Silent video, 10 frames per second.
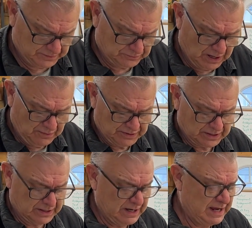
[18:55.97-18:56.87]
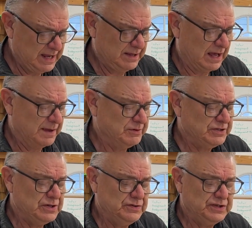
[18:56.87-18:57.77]
The router, I'm
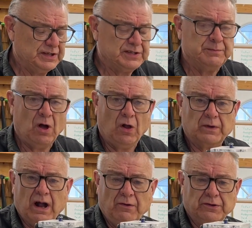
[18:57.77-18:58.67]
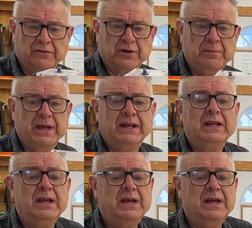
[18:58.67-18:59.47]
just using a small roundover bit,